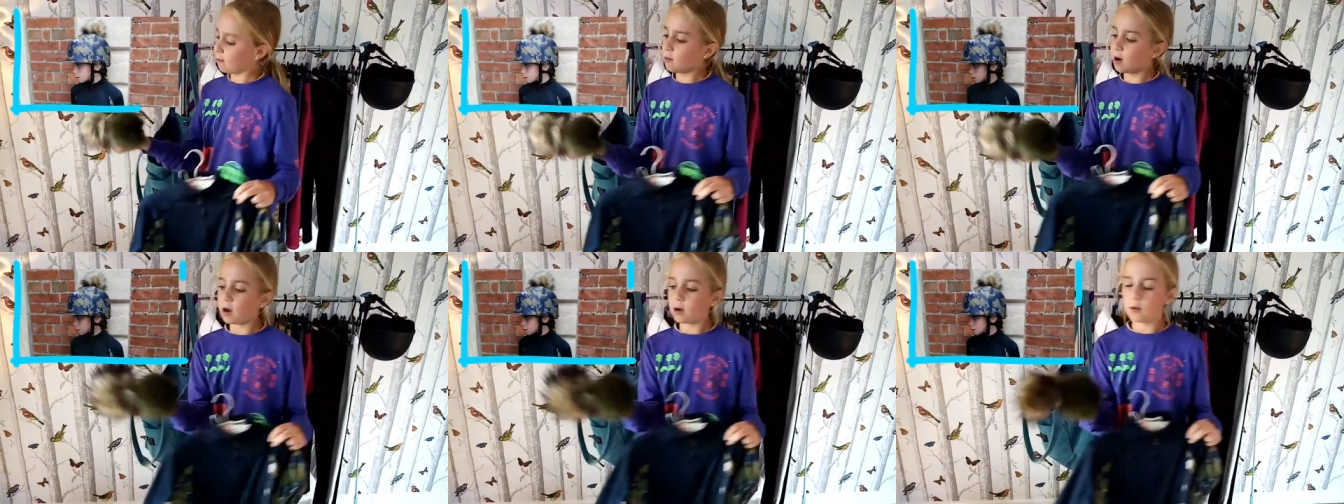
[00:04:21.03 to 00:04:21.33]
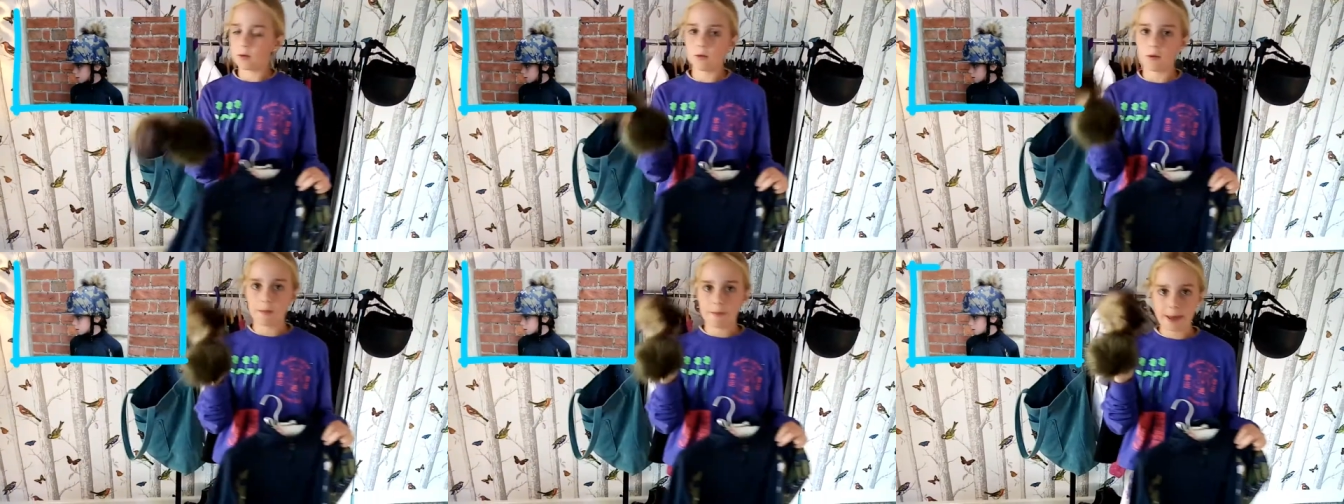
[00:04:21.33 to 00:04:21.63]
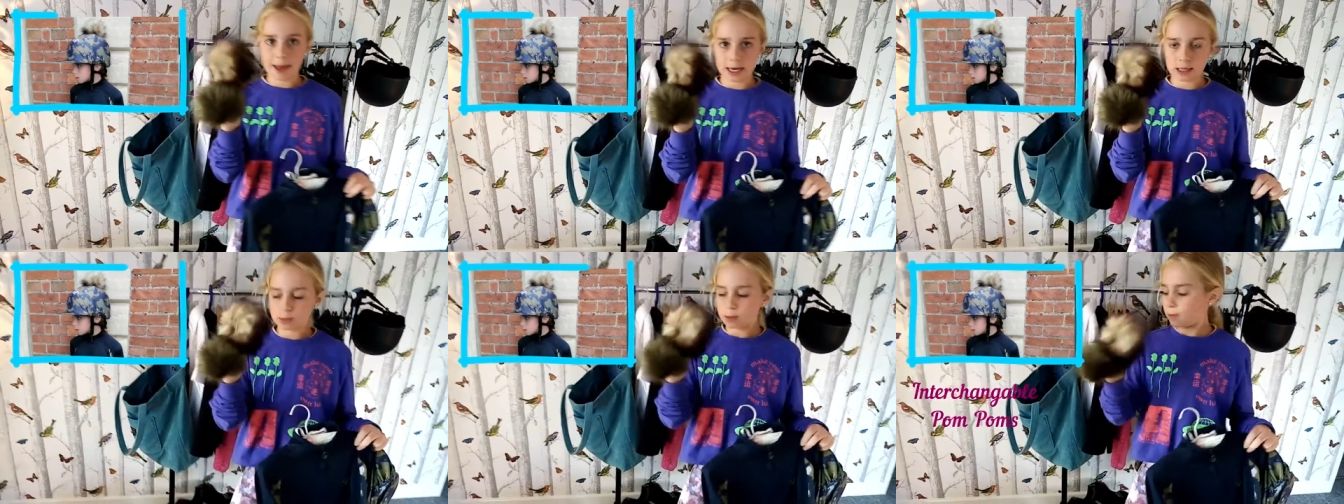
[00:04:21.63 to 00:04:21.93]
one or a
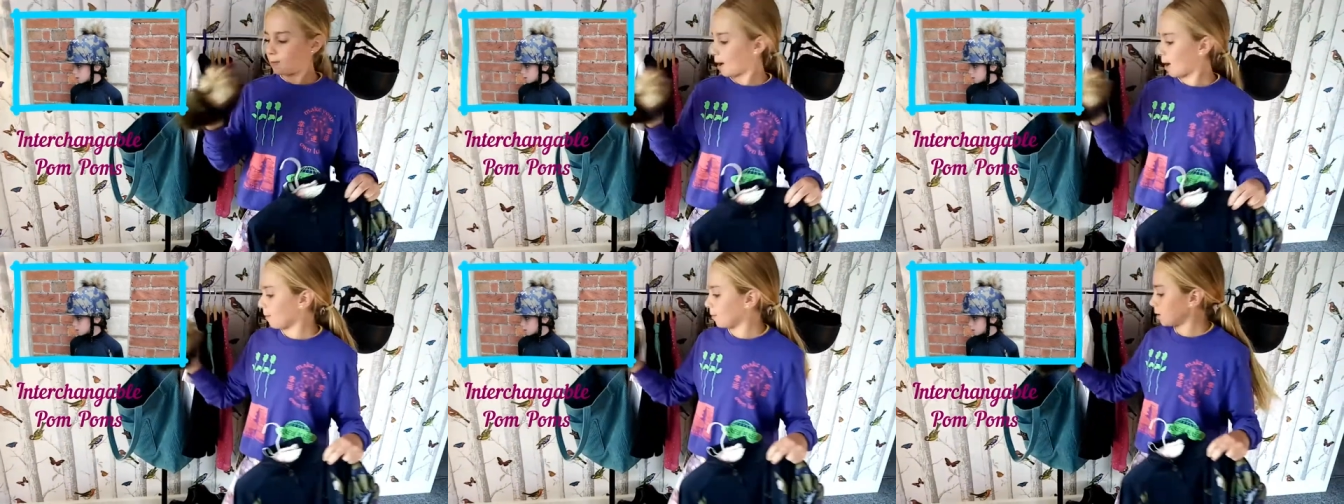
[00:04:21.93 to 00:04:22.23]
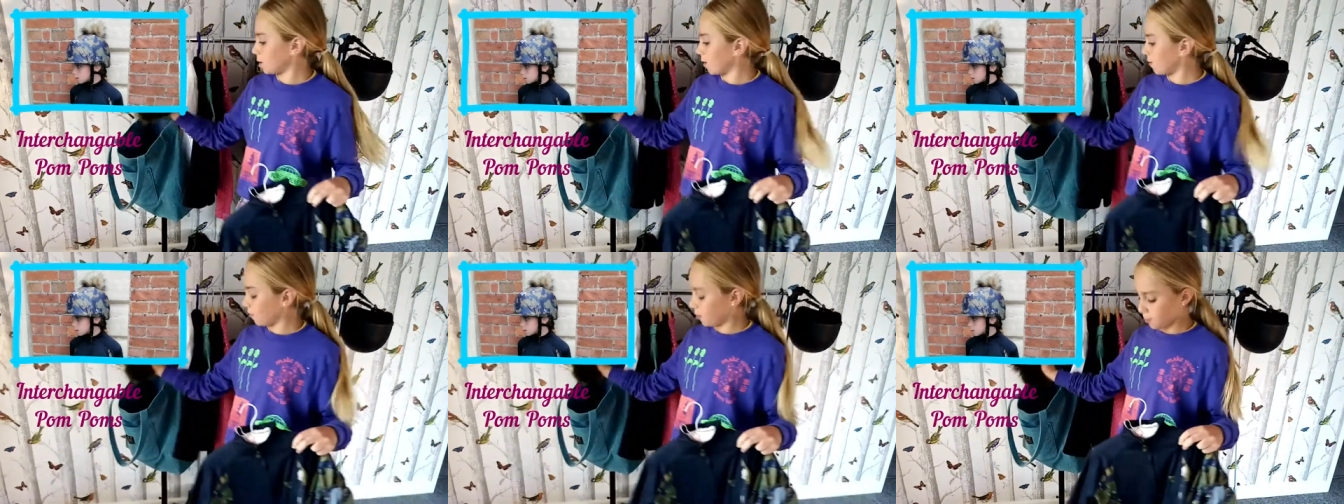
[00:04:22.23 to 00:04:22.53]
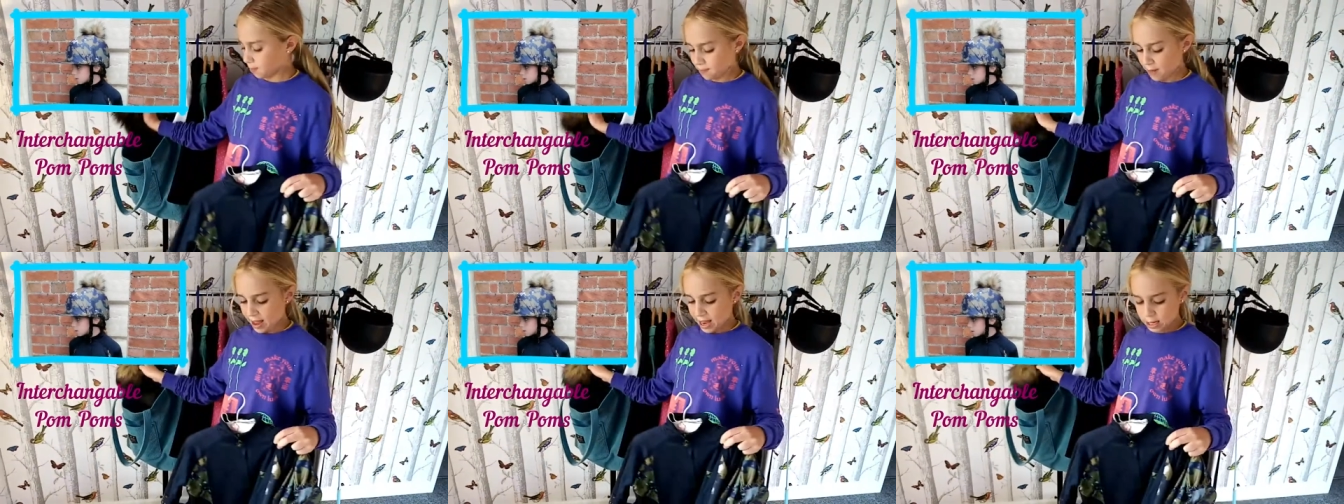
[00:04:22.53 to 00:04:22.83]
beige one, but I'm gonna go for
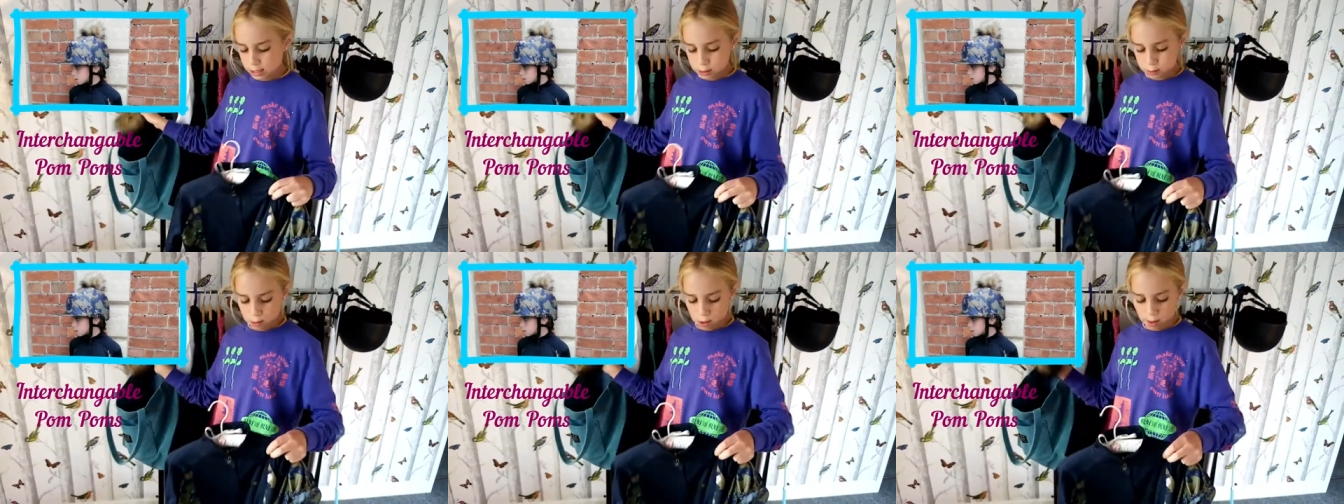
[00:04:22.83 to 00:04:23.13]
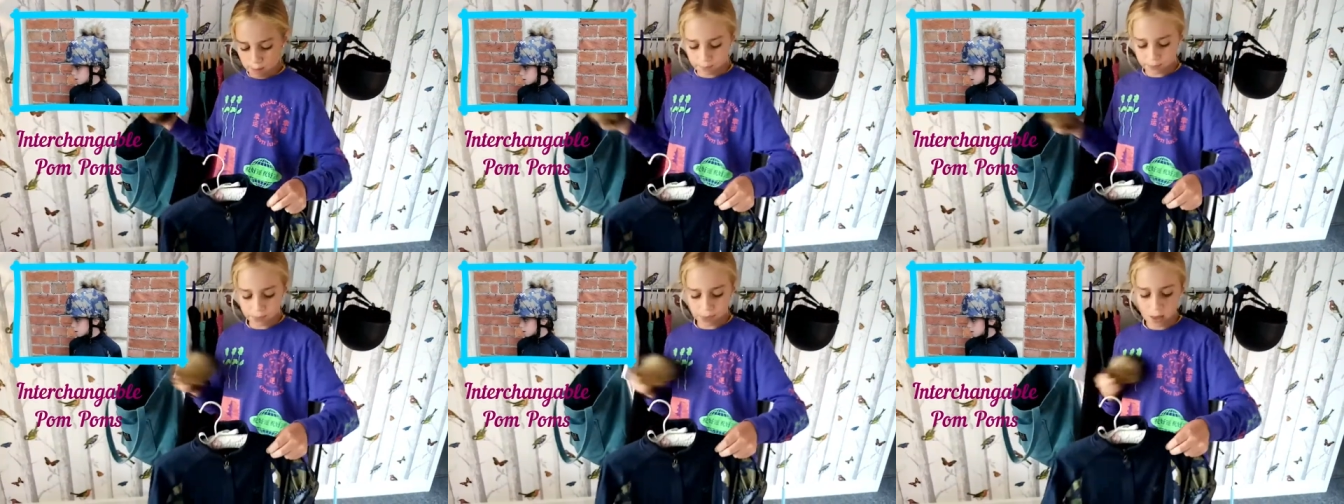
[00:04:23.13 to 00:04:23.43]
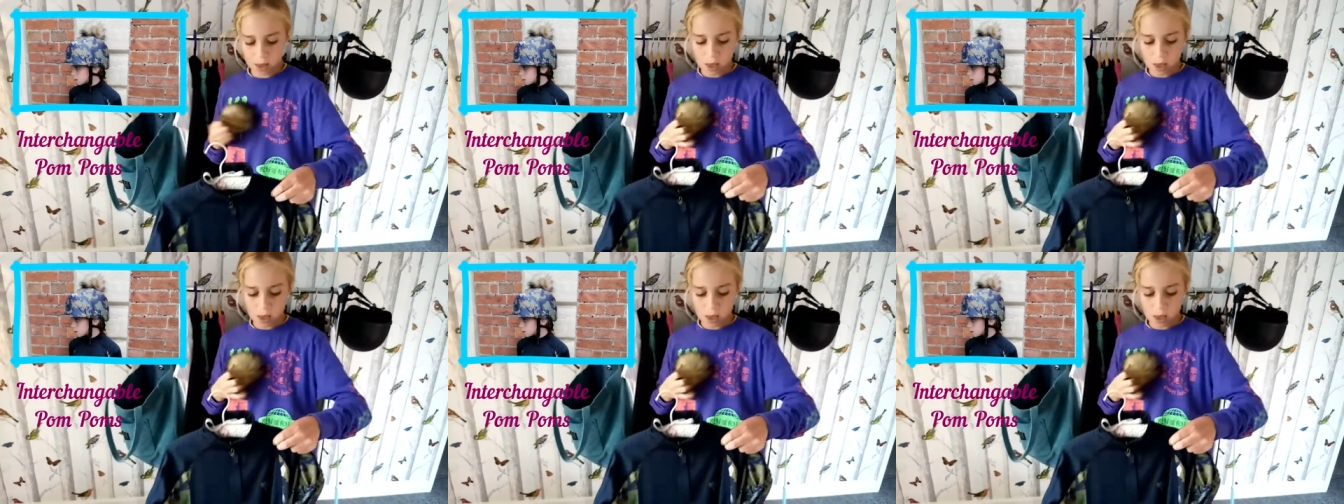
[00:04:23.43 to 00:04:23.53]
the beige one